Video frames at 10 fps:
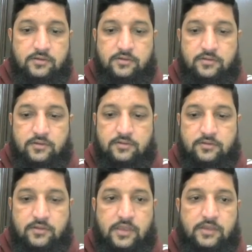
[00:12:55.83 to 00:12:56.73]
this has
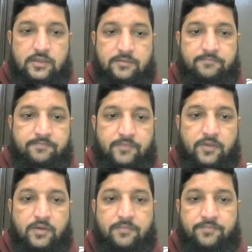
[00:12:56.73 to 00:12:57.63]
80.
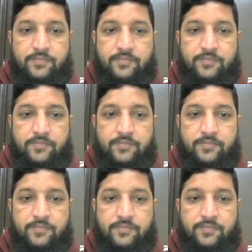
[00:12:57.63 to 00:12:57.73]
Okay.